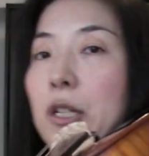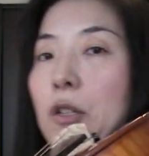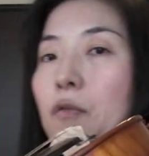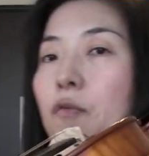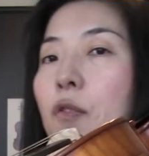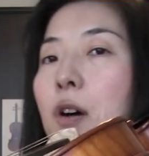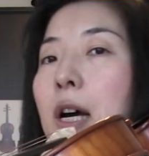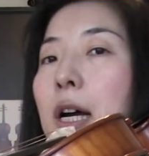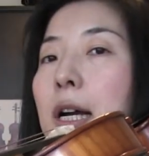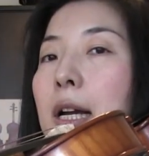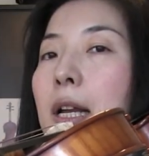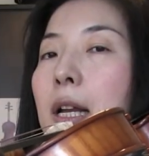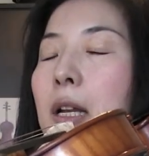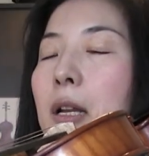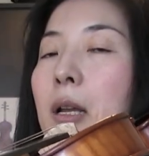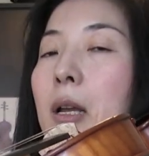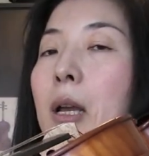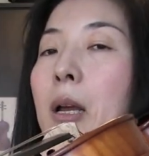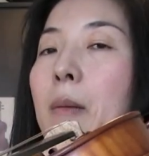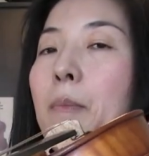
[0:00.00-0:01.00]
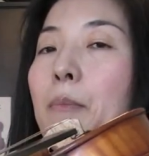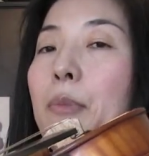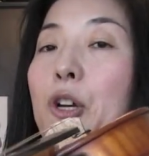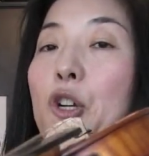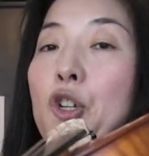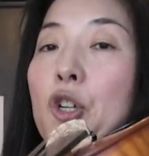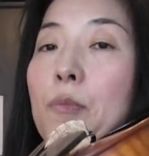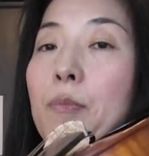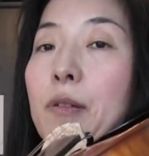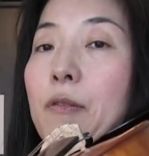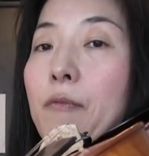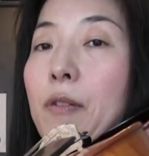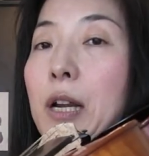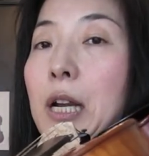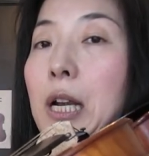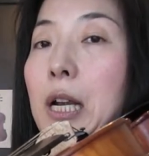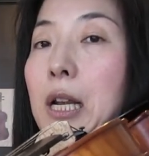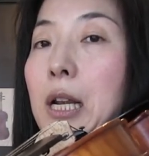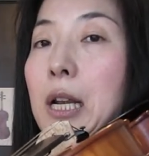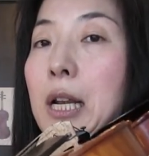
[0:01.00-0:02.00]
is fine, but should be
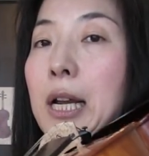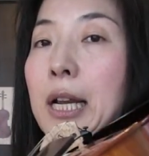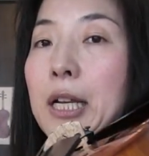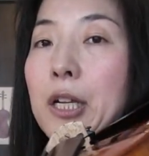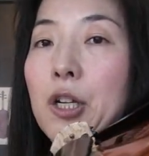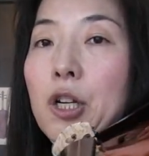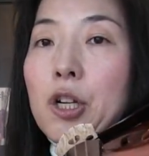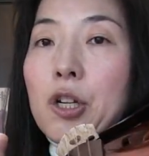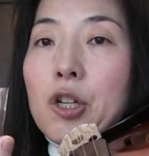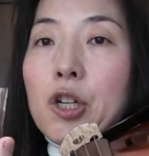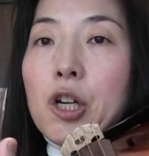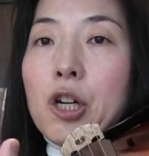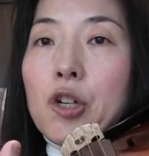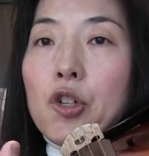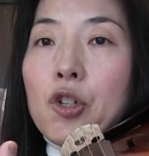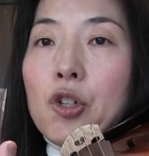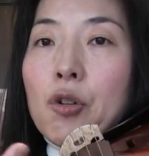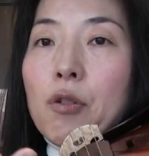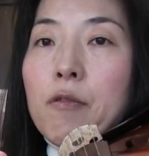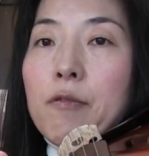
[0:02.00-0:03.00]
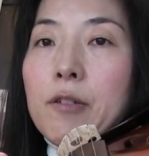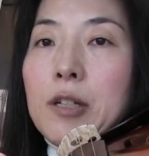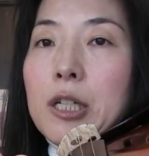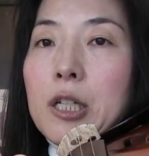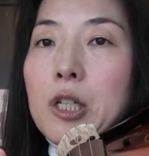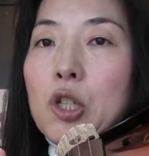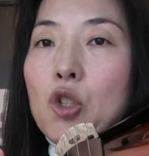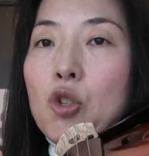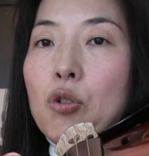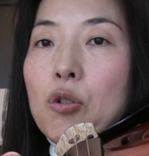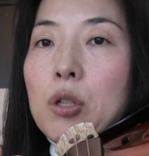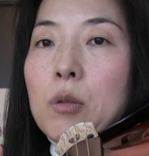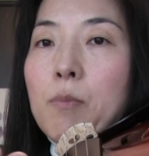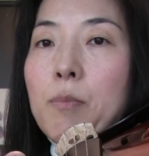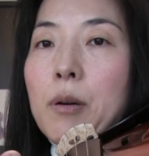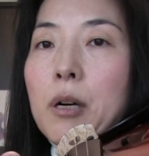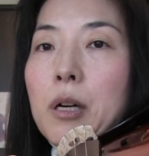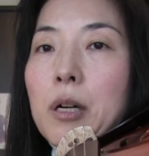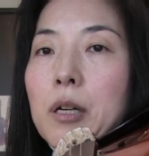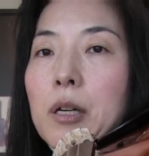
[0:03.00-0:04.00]
very light touch of these two
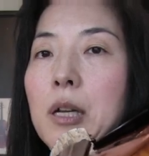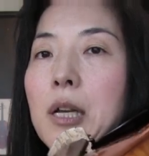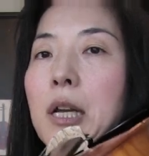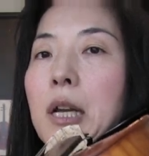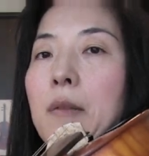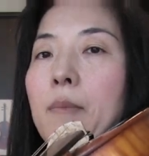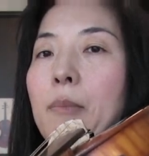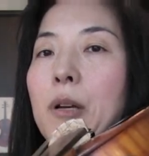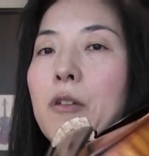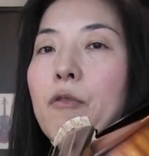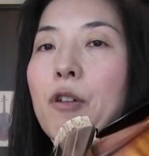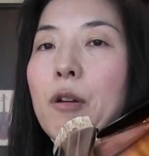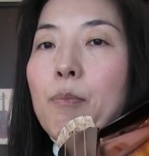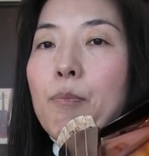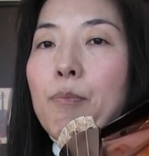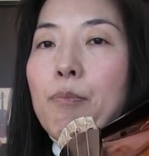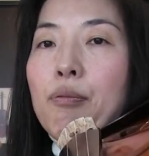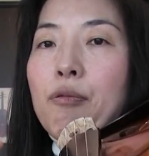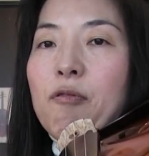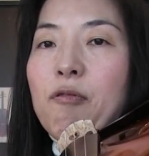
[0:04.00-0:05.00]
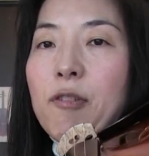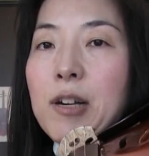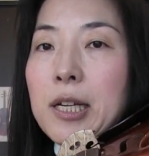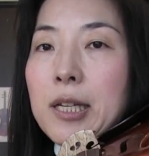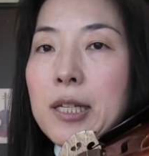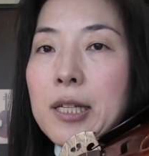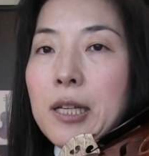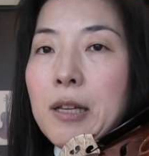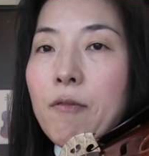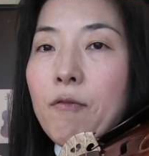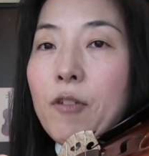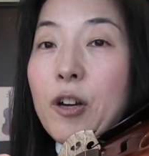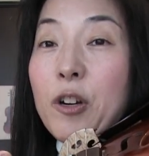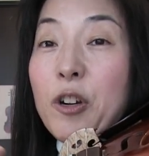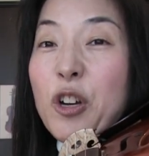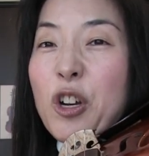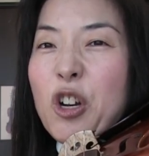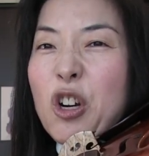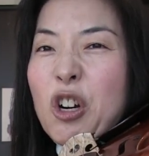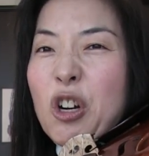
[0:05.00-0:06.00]
spots. But if you're pressing
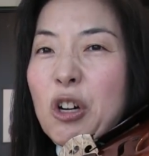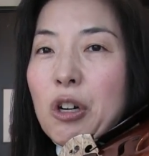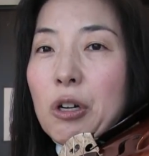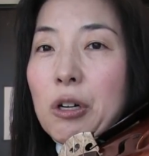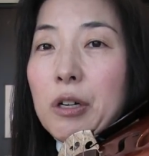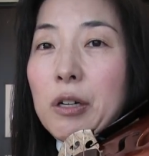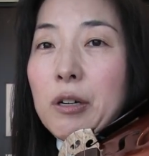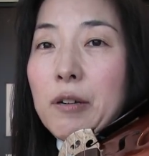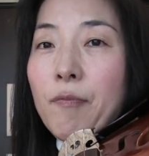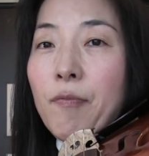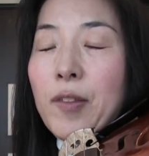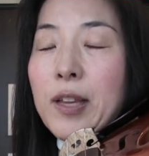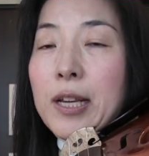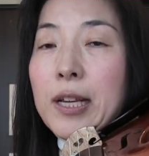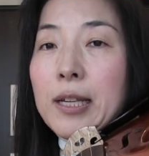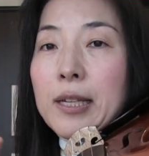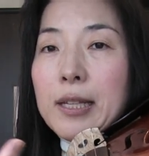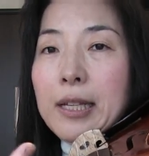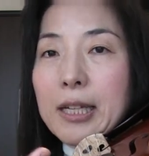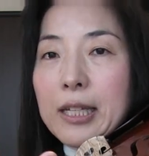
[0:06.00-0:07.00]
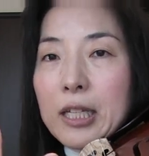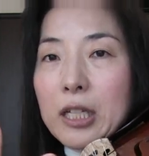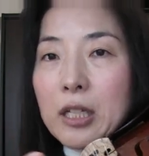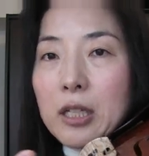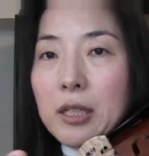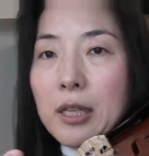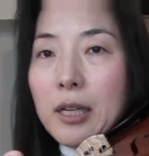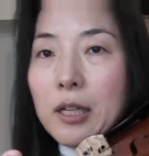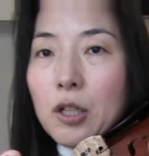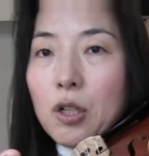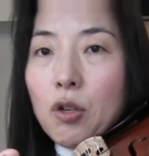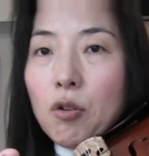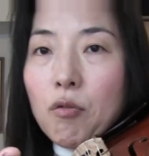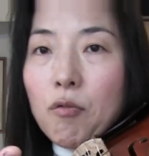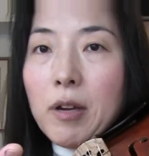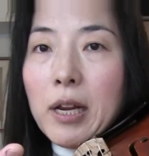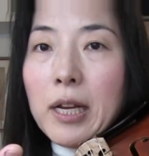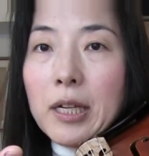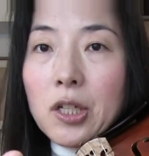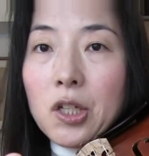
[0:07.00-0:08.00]
very hard, that
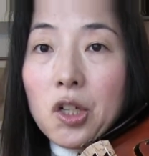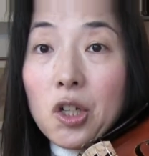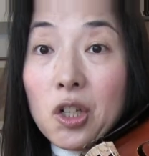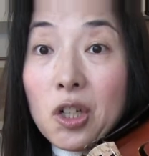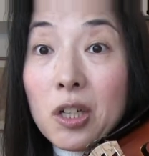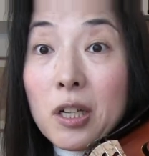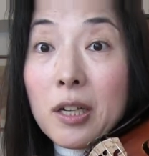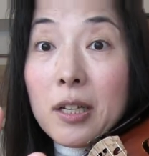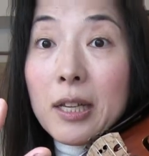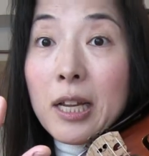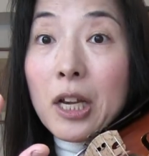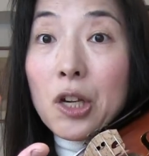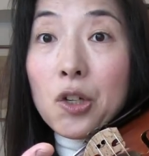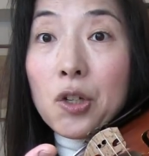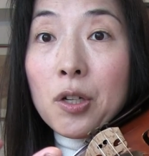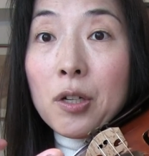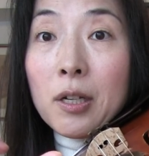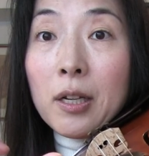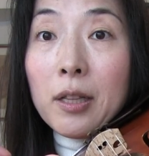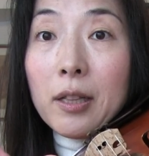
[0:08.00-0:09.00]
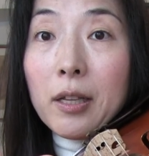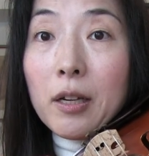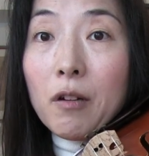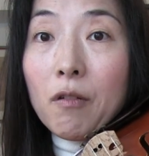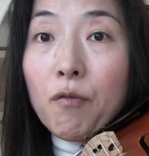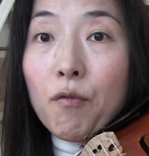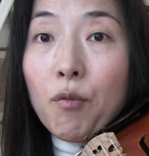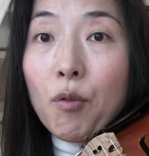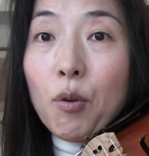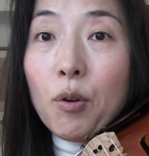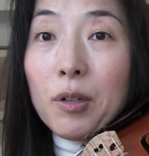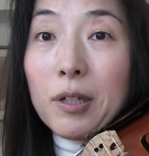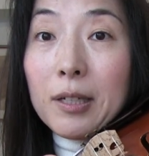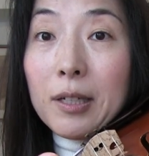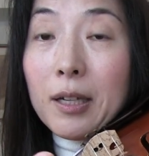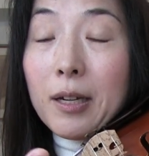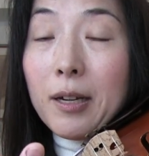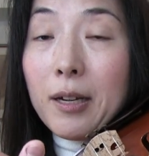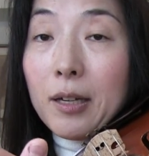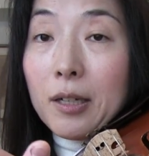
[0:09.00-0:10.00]
creates certain tension, therefore
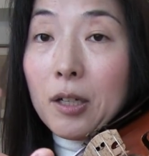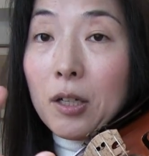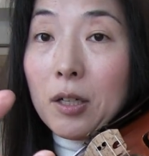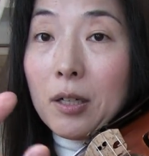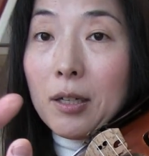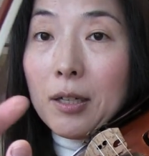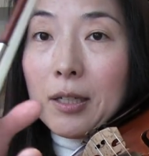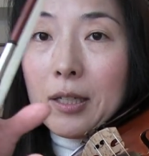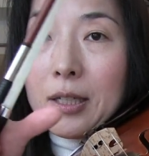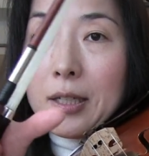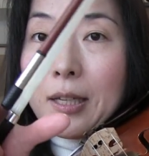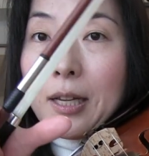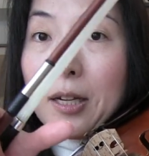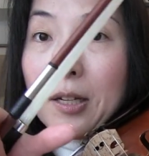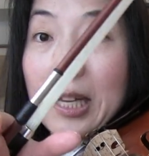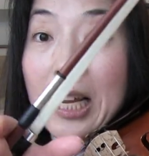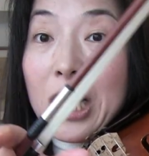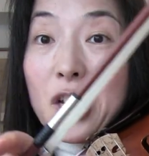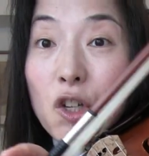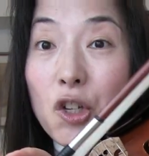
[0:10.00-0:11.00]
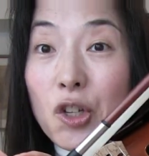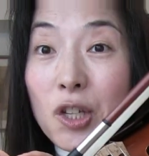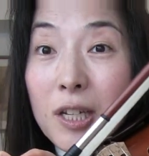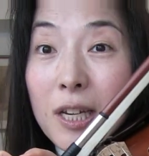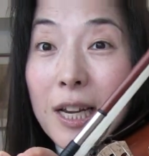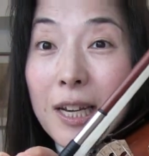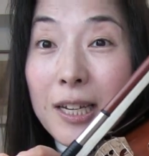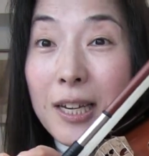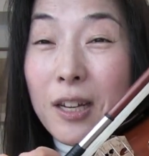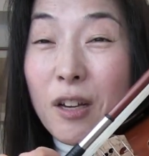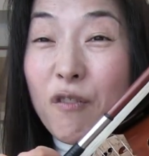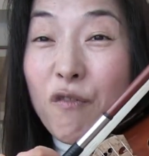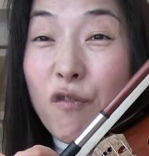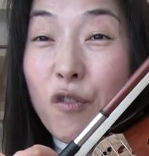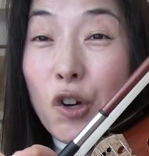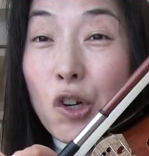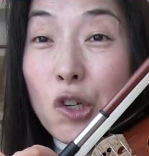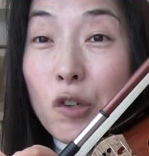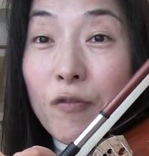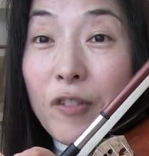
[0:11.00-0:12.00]
the tension stays in the
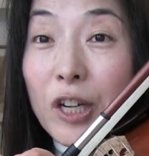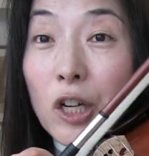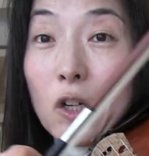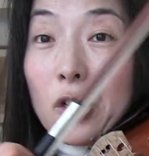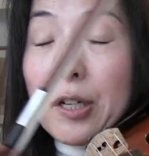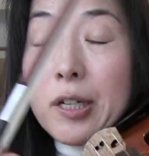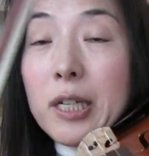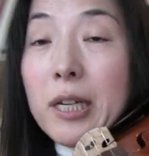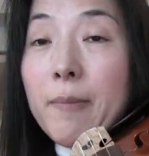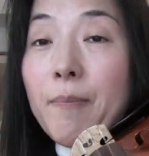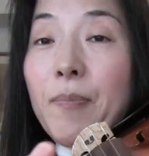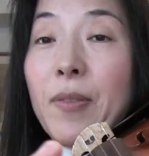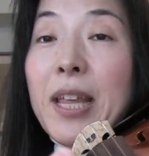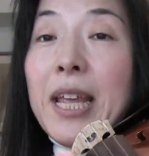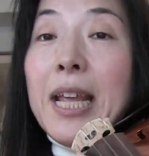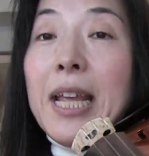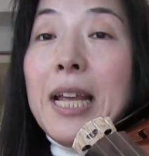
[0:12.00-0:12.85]
first fingertip.